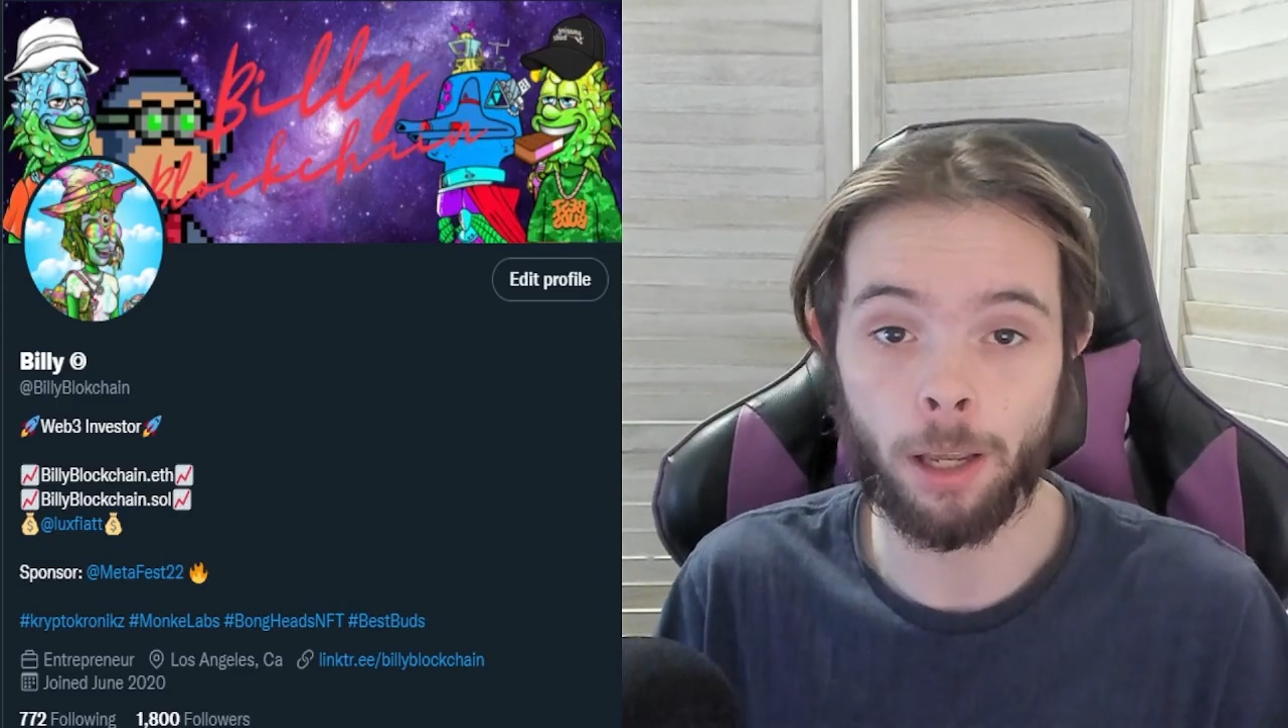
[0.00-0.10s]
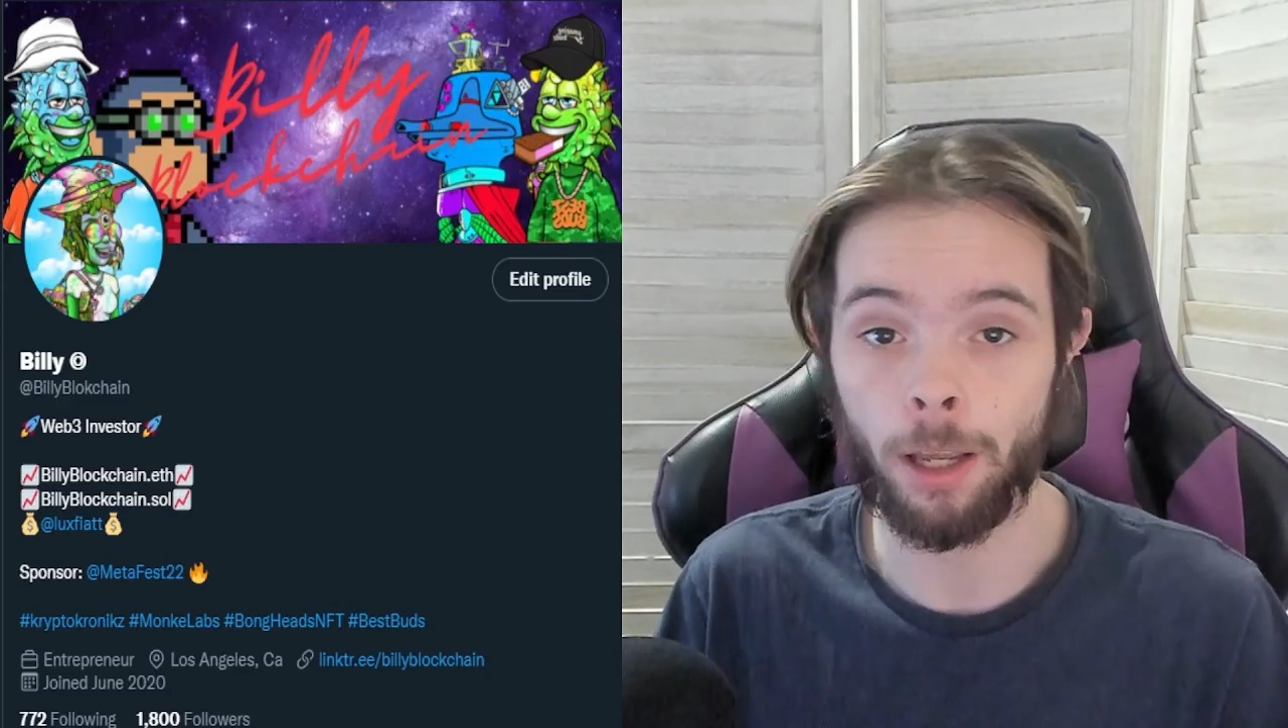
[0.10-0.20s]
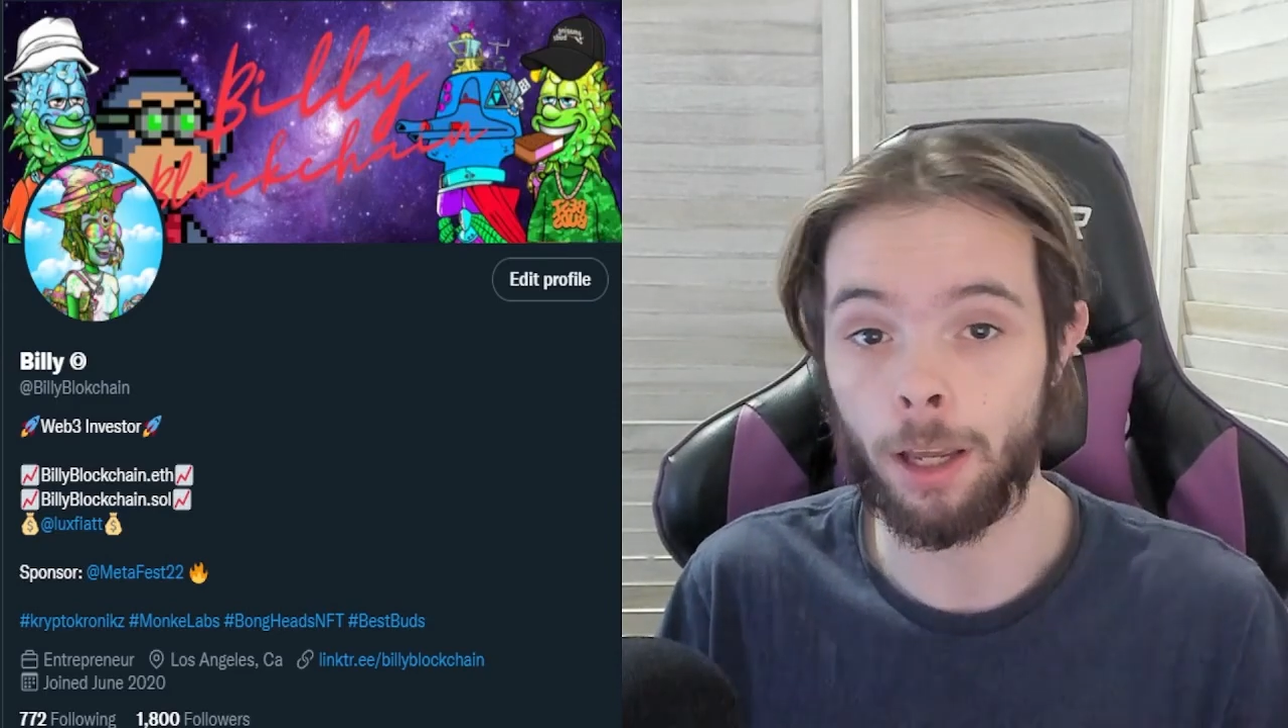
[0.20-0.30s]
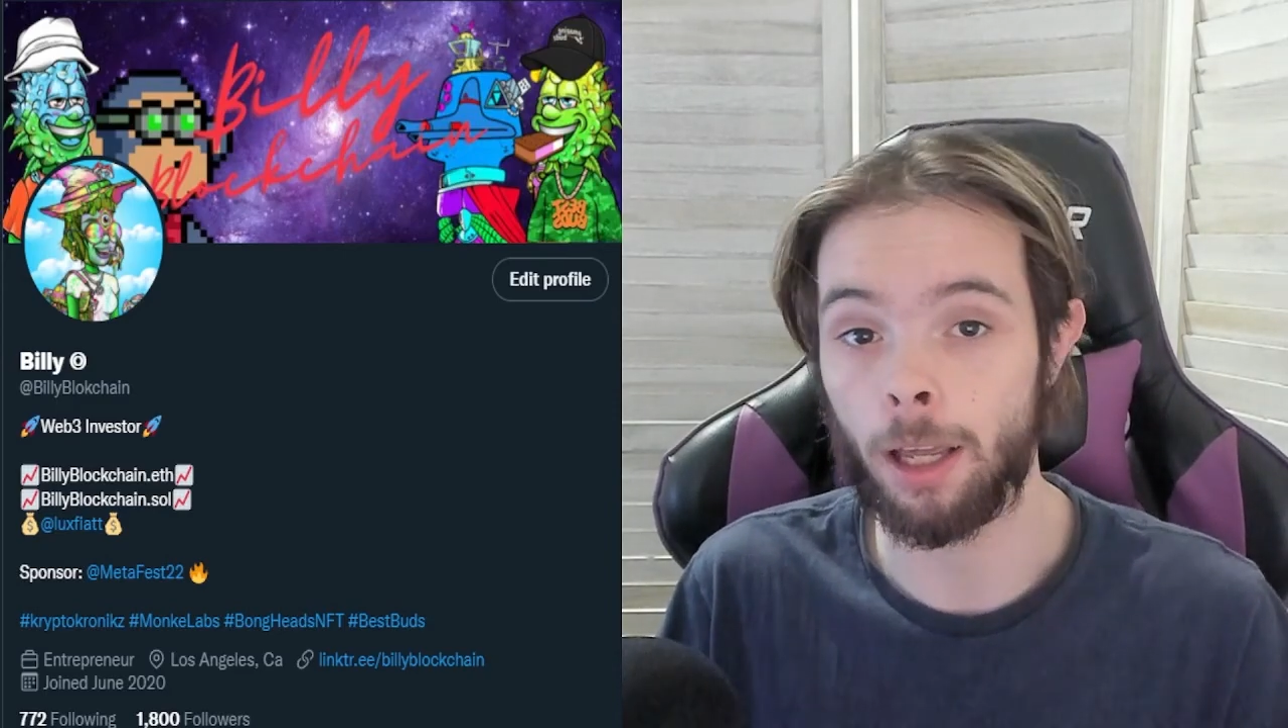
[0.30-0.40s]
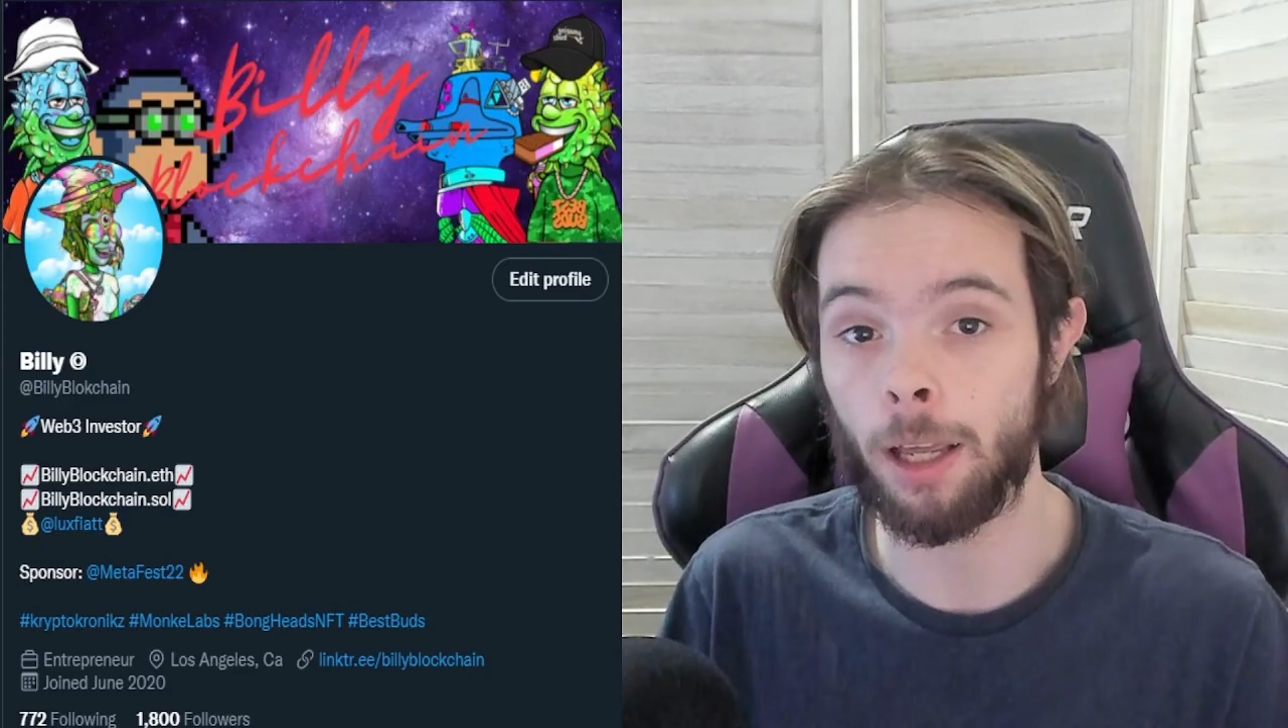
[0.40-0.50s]

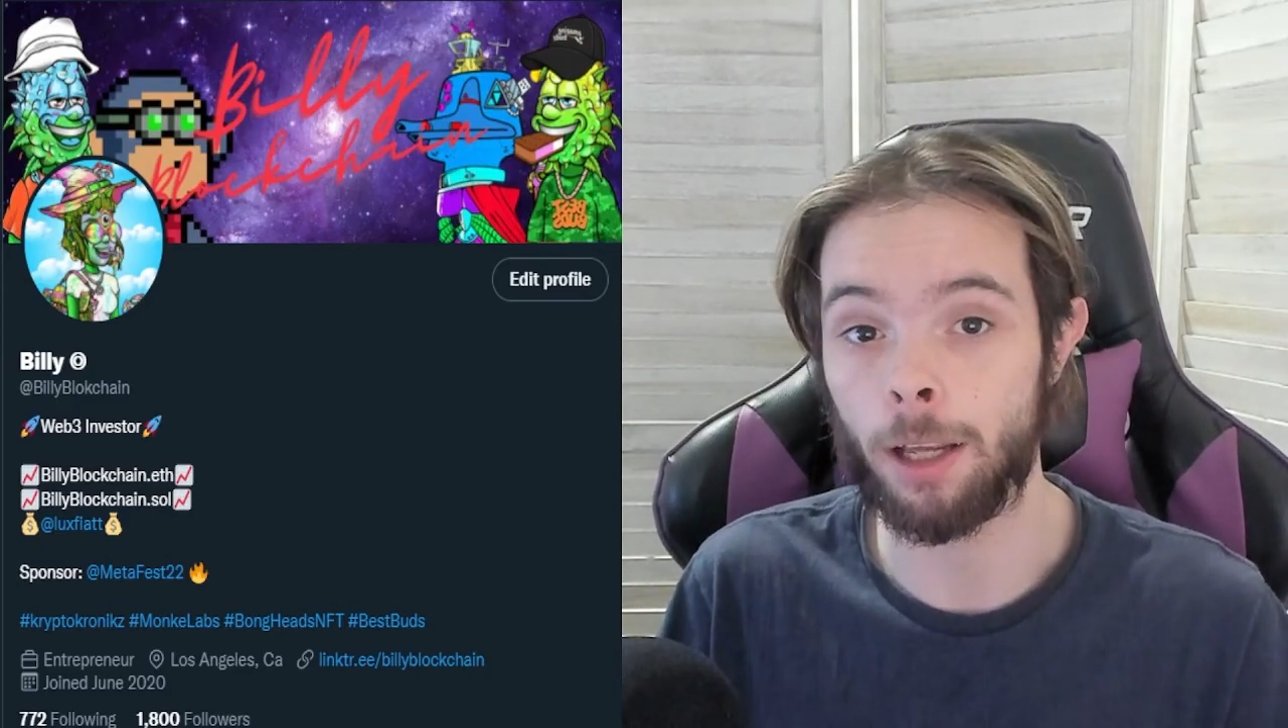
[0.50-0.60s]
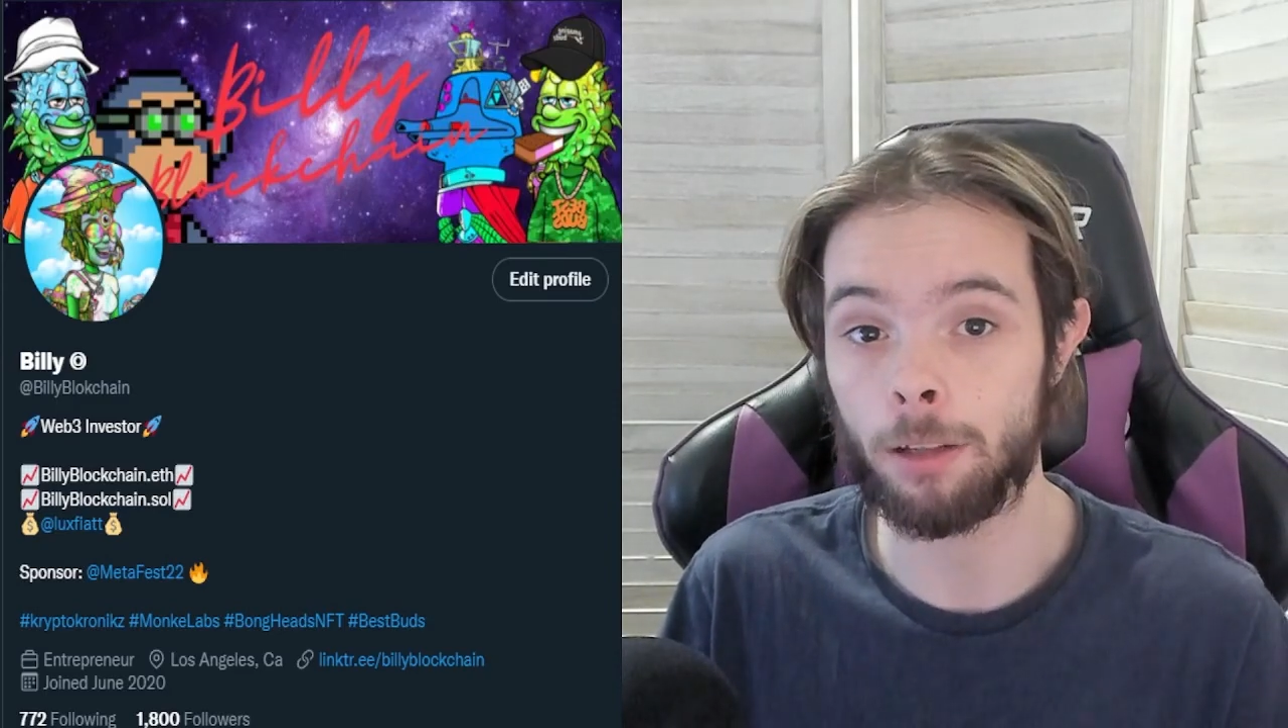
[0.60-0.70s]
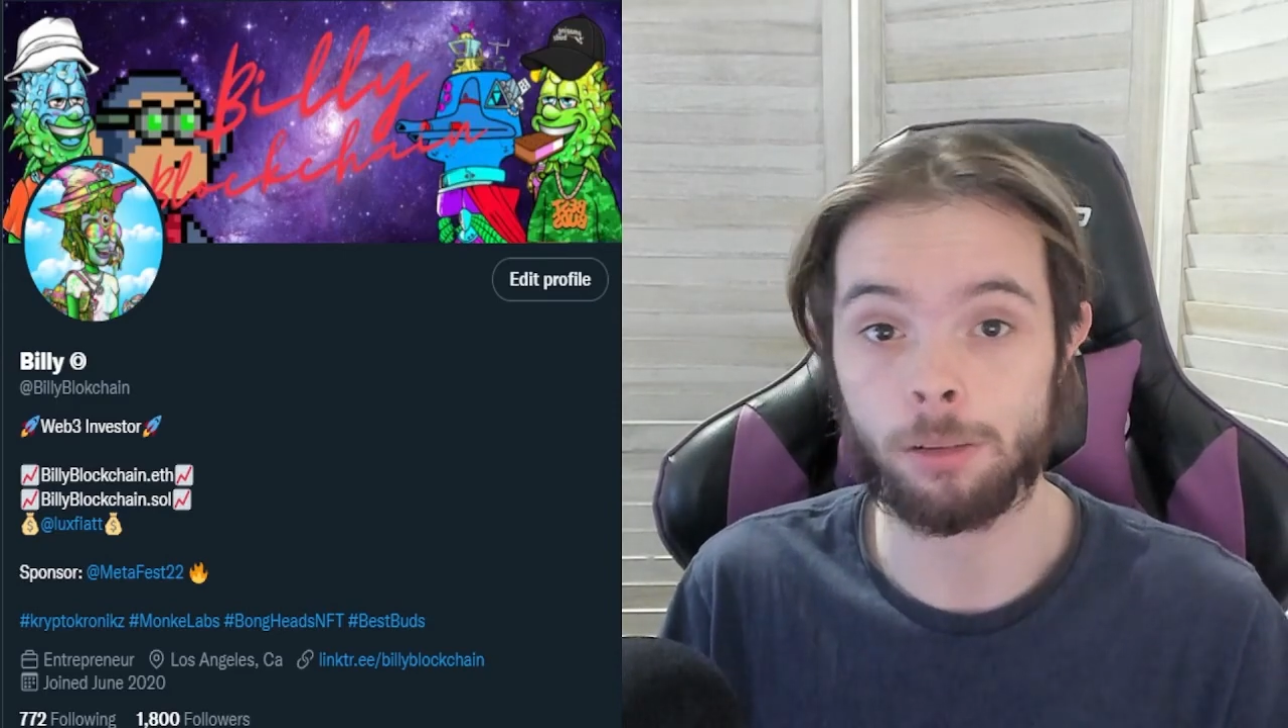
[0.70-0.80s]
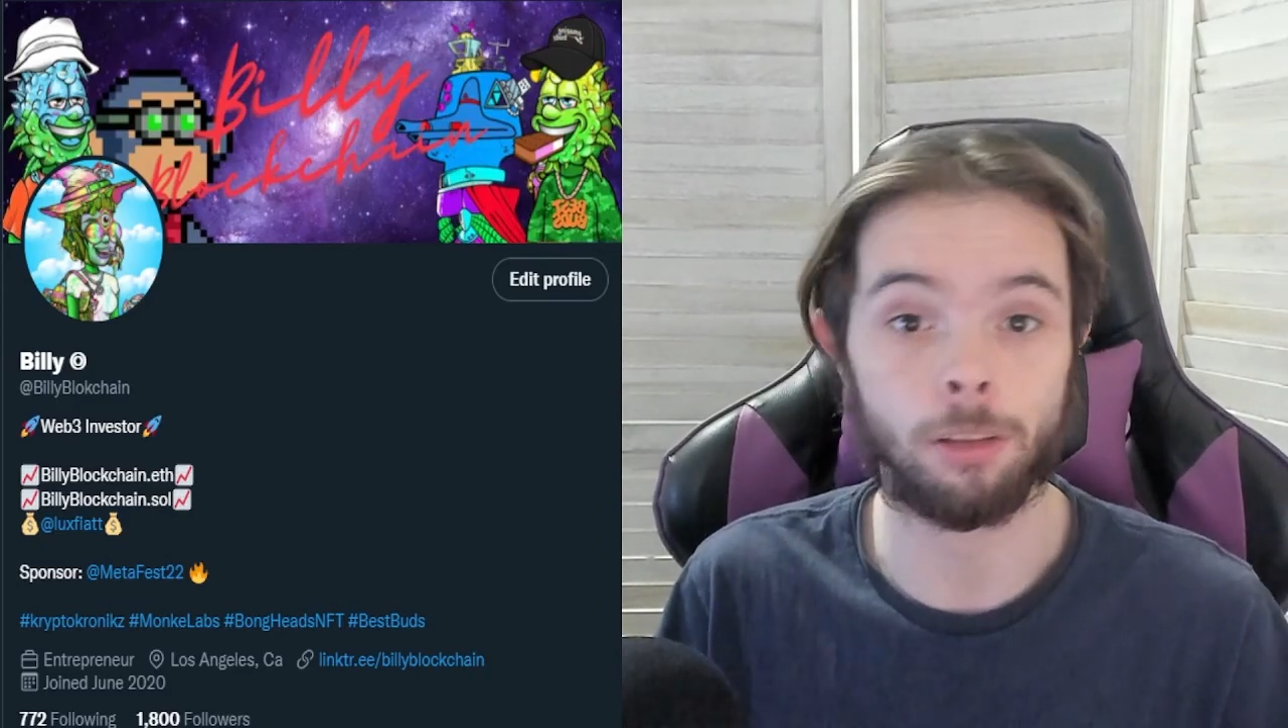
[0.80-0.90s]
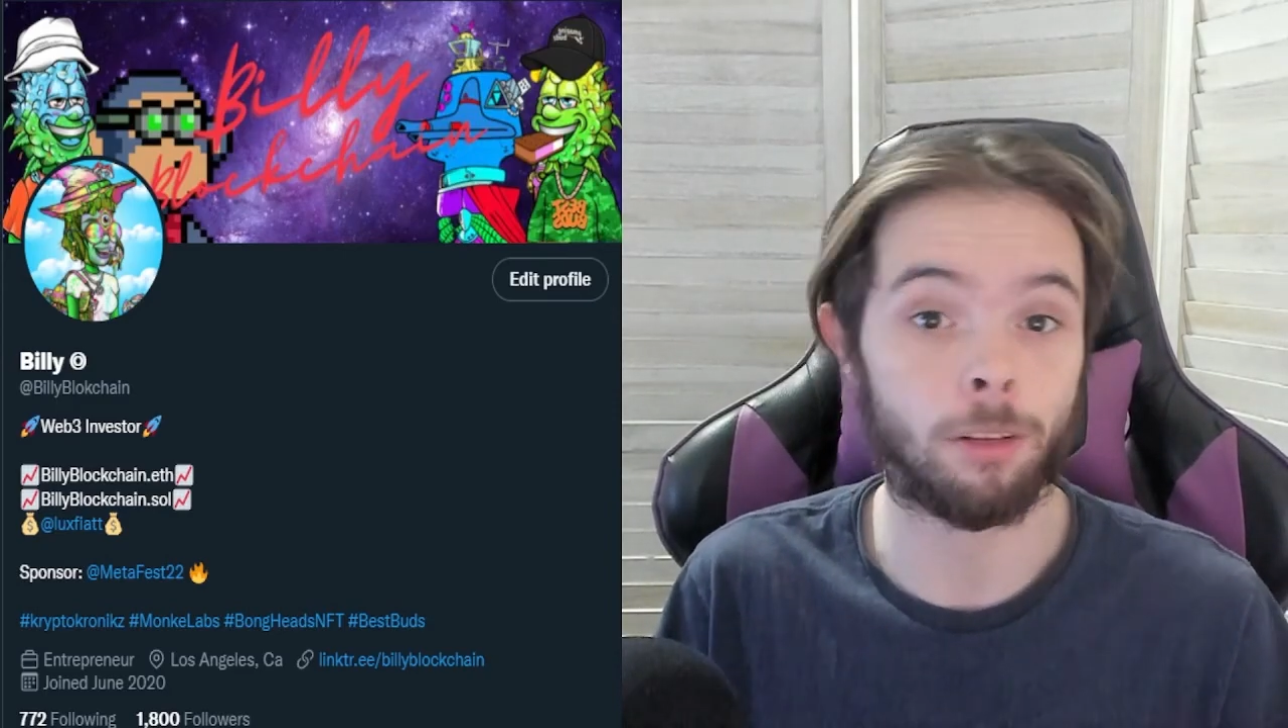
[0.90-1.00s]
and I'll see you